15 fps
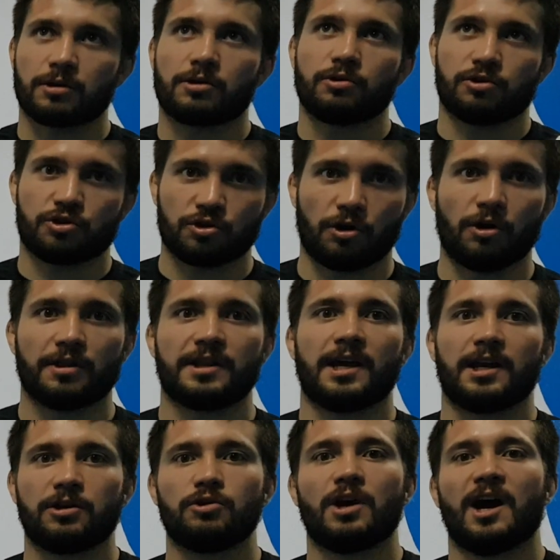control,
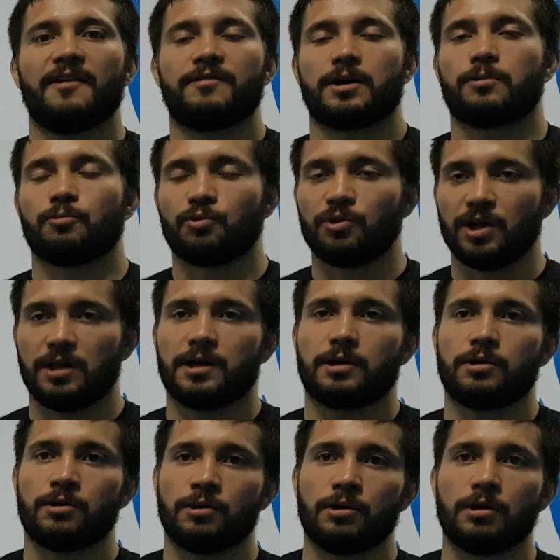then you have a really
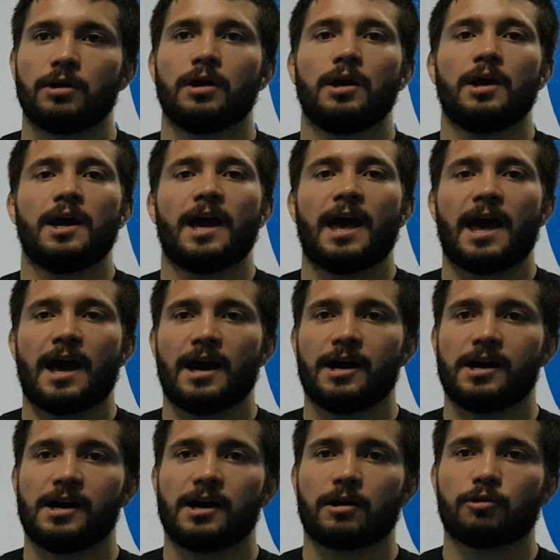good
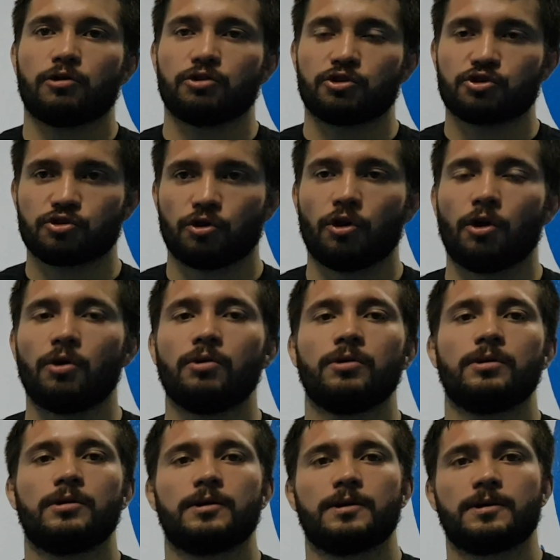control
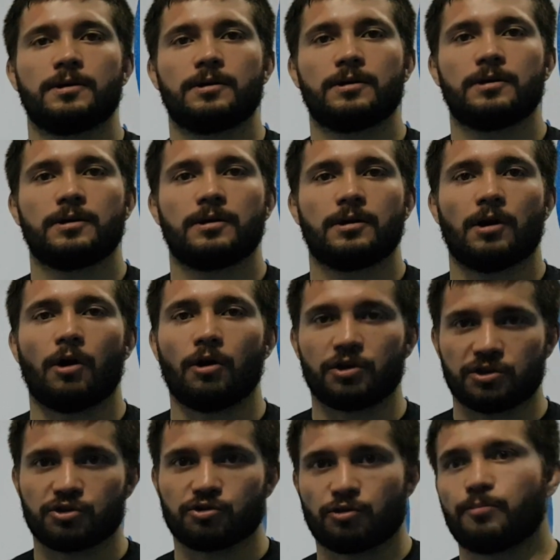on
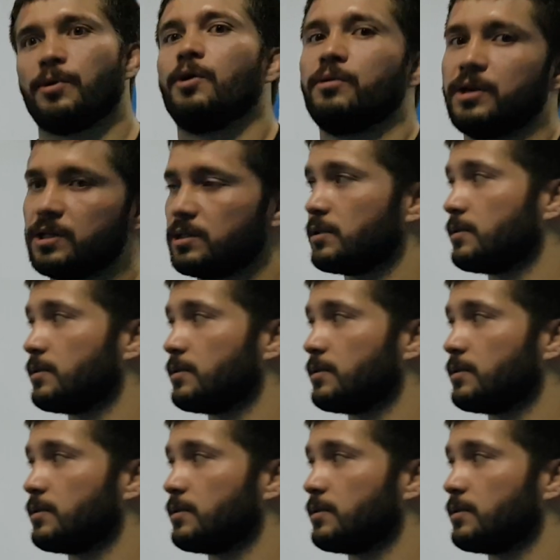your opponent.